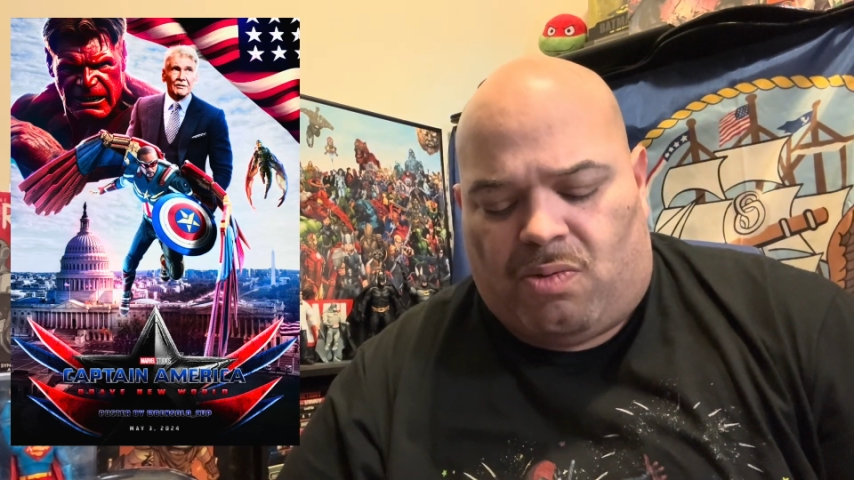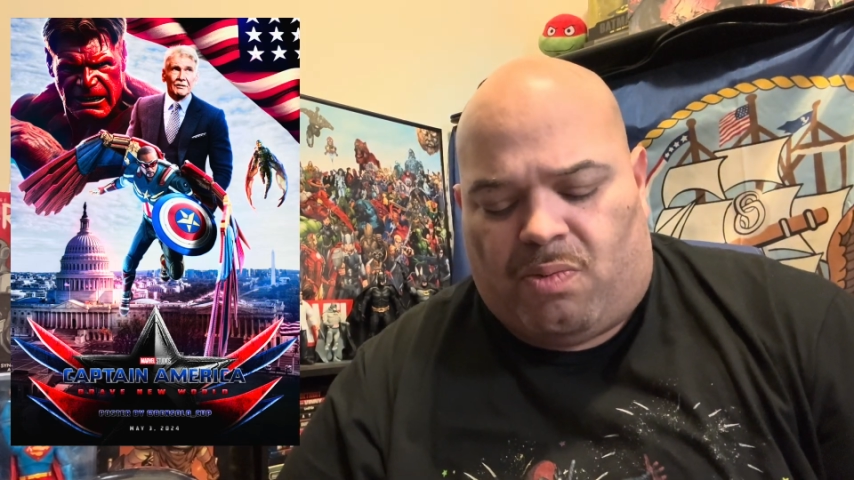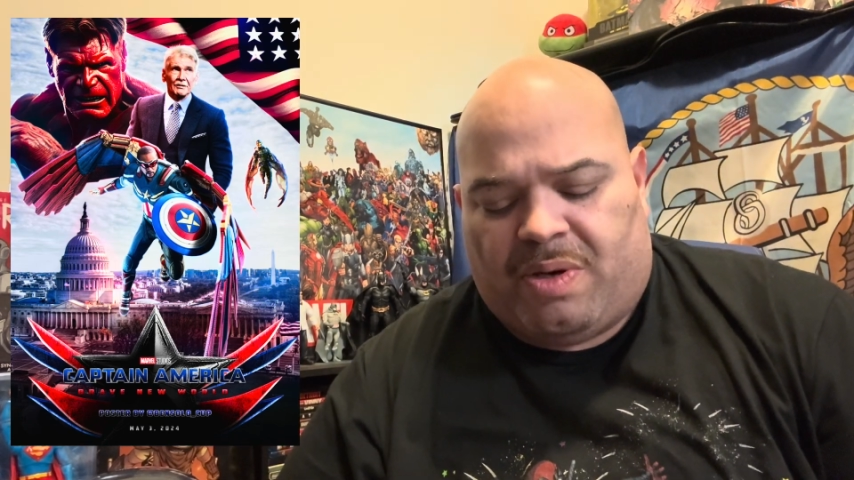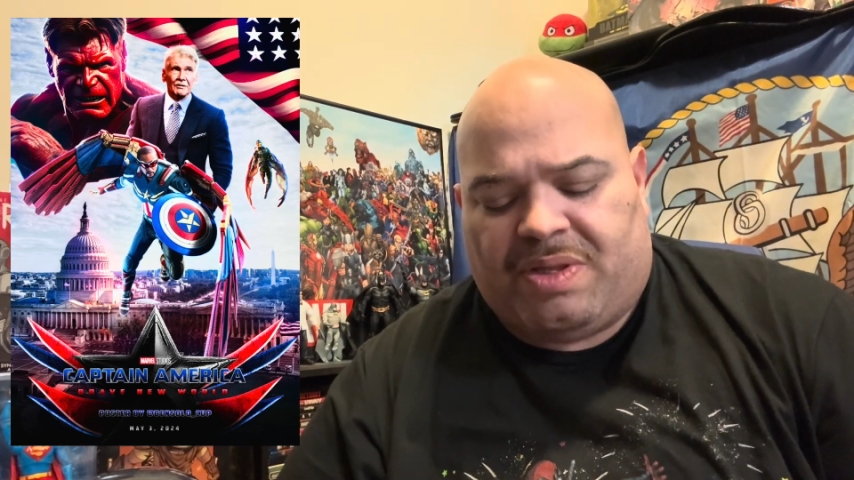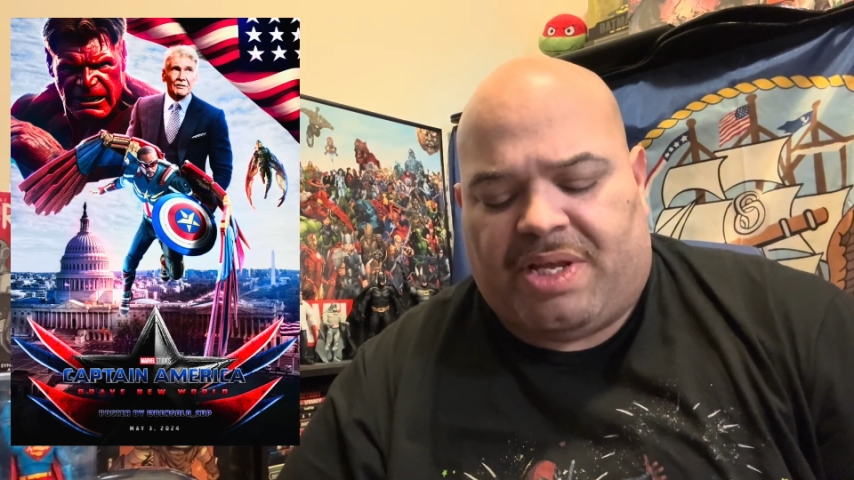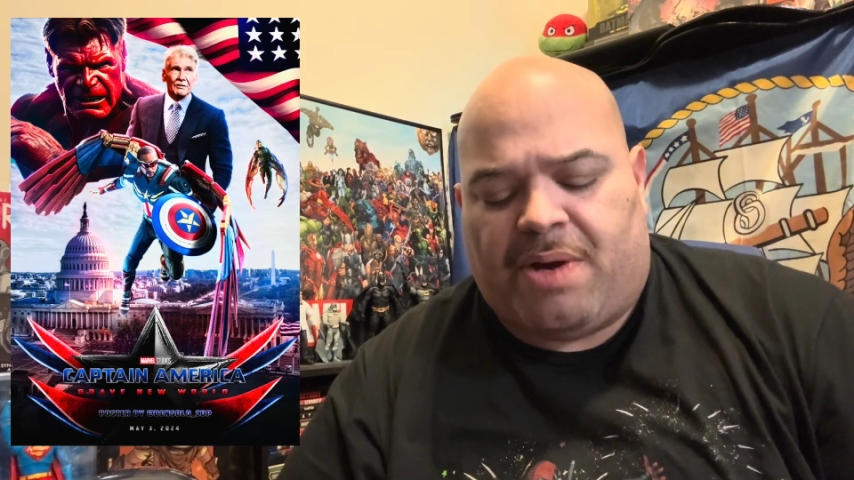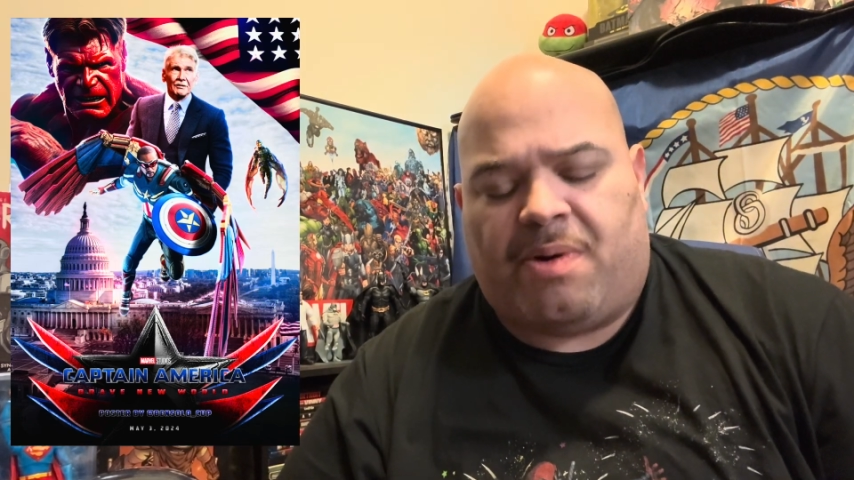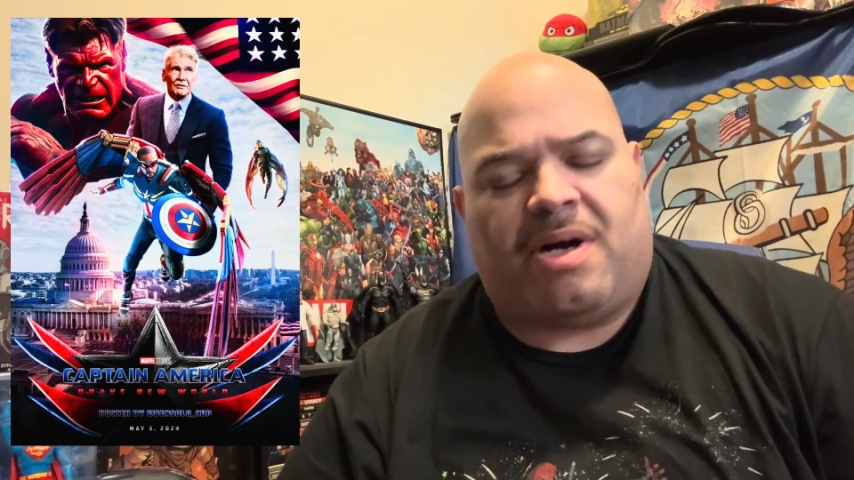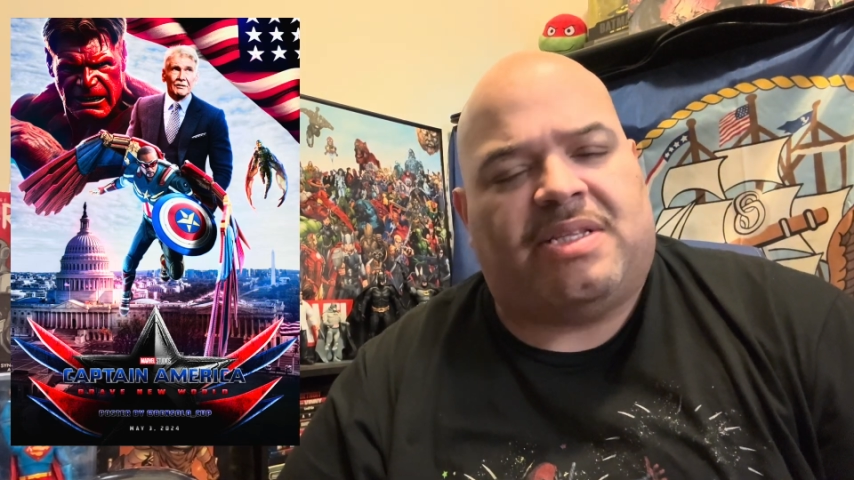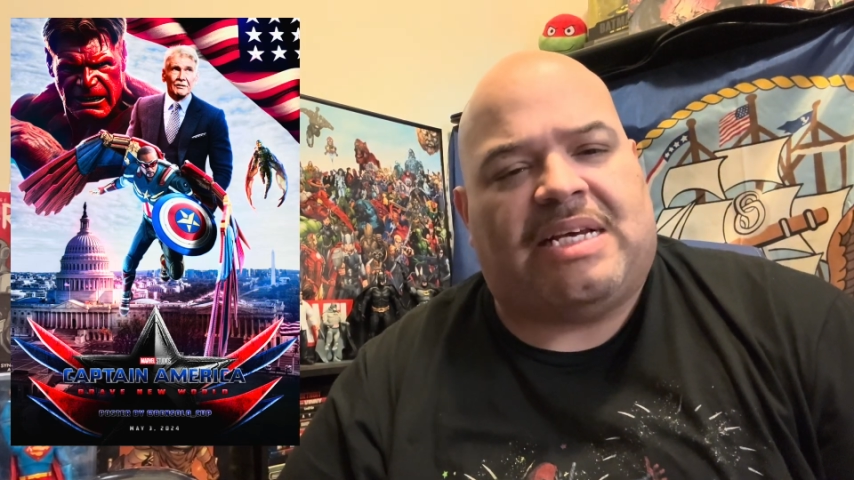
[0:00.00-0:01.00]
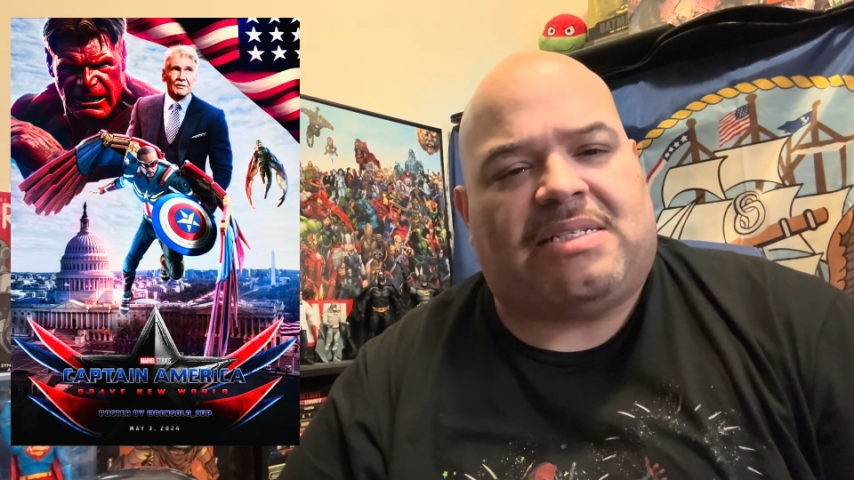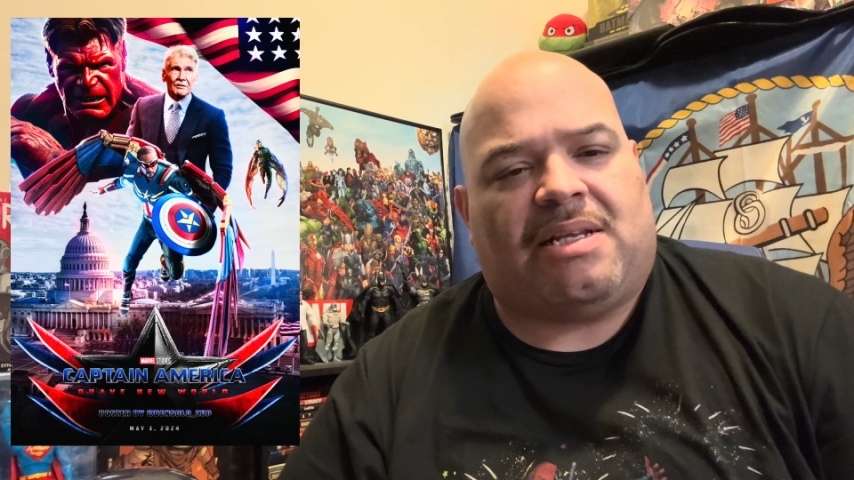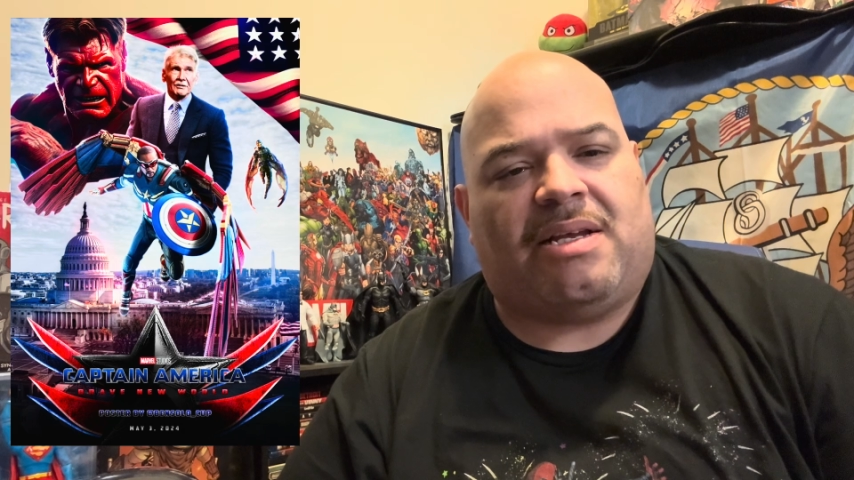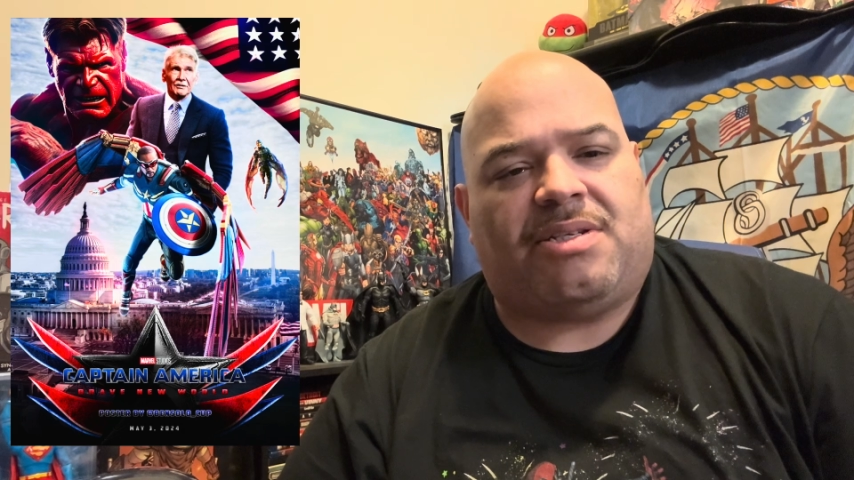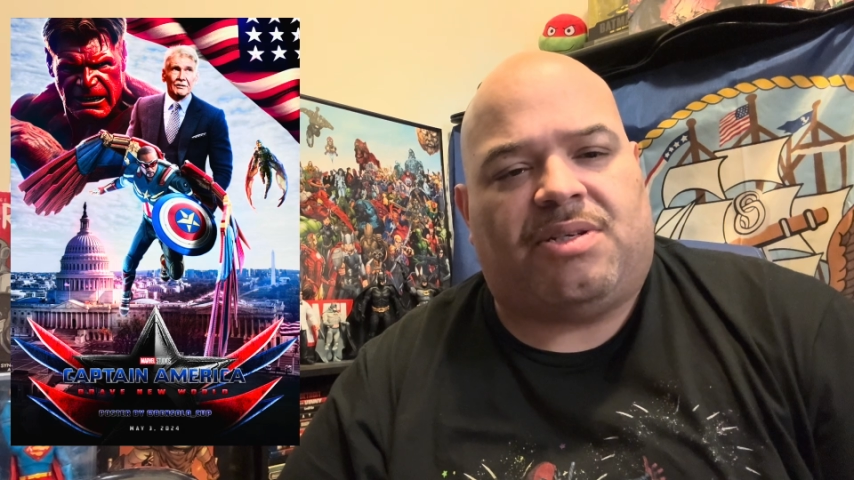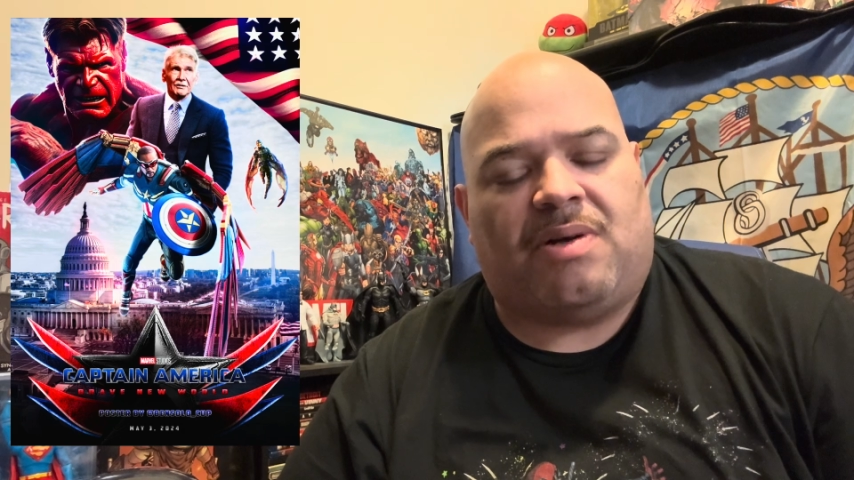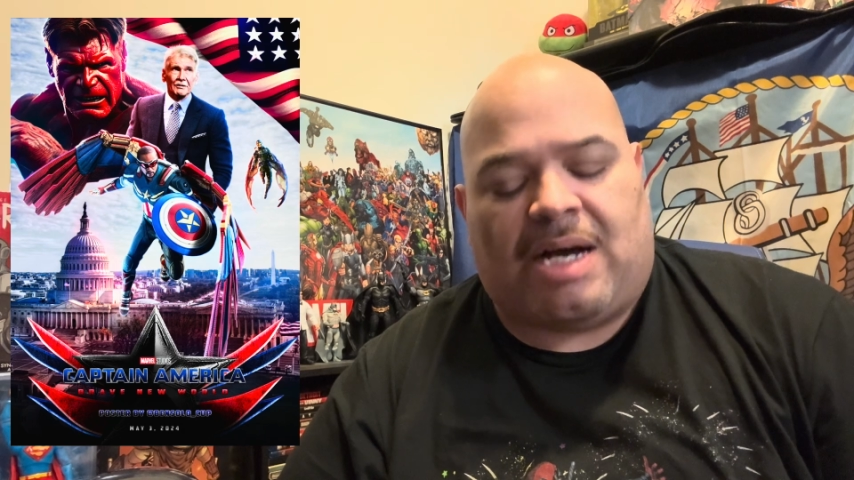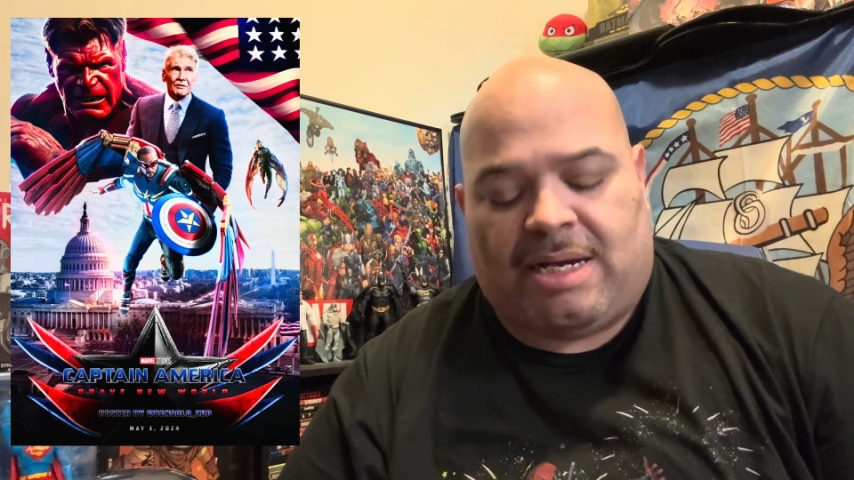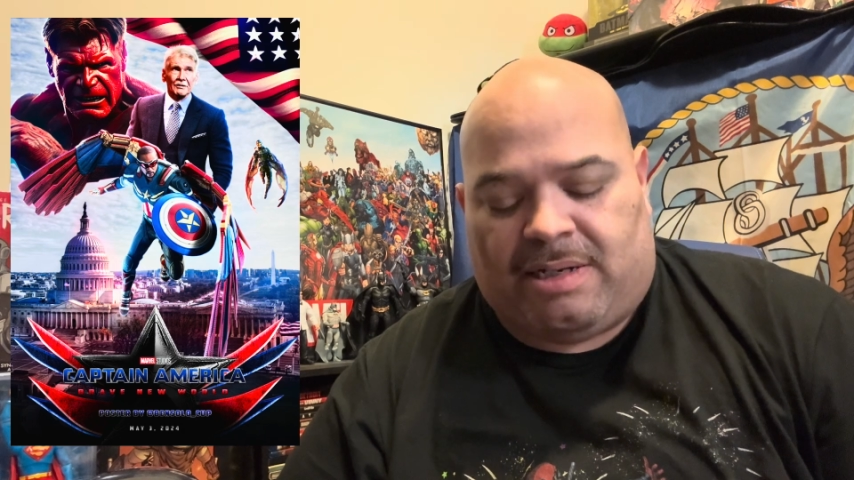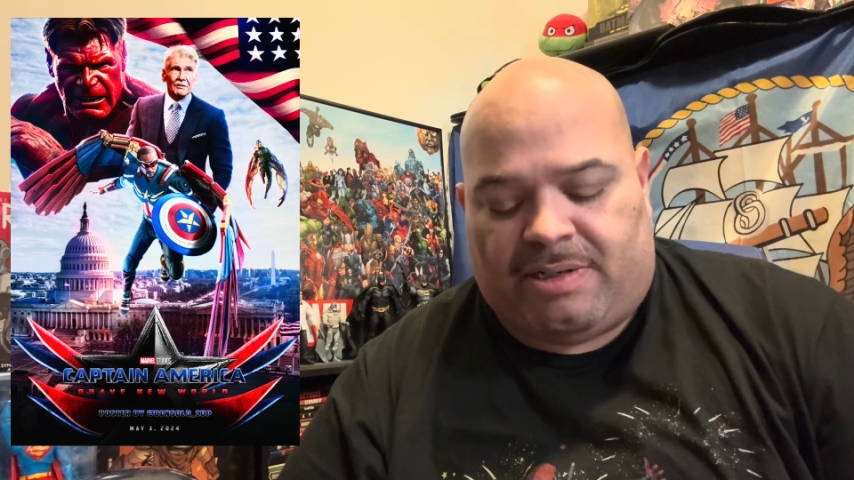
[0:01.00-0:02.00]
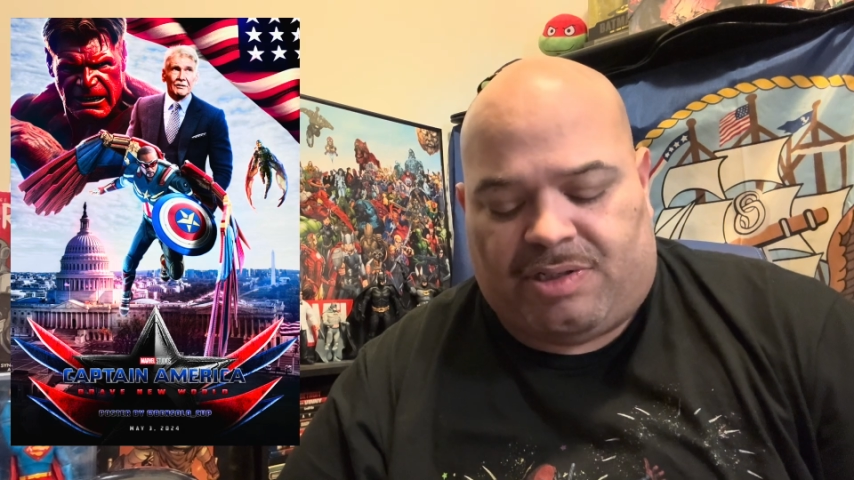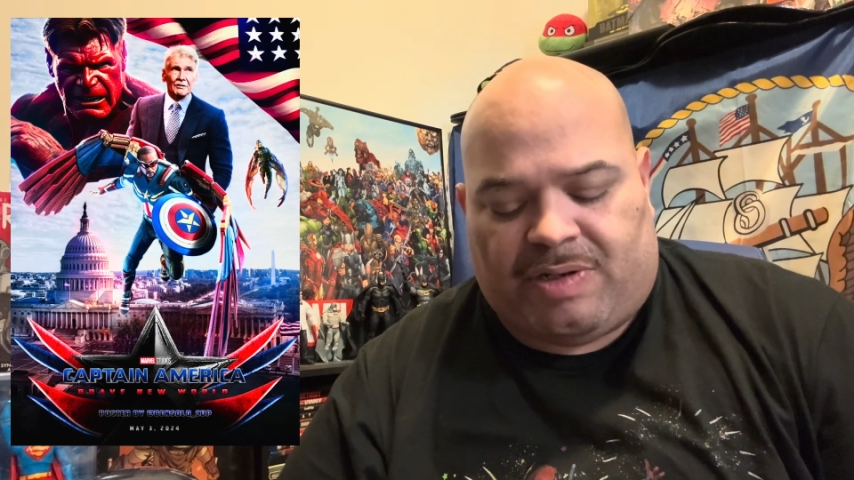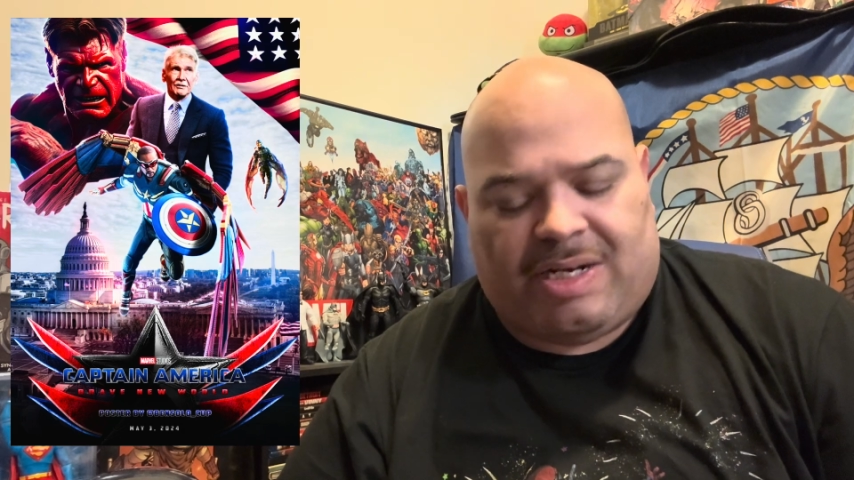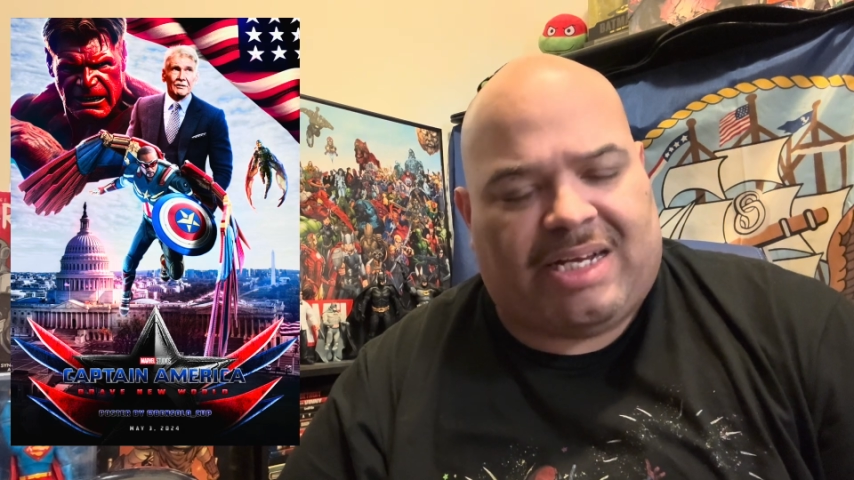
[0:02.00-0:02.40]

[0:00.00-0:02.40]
when they were on that celestial island trying to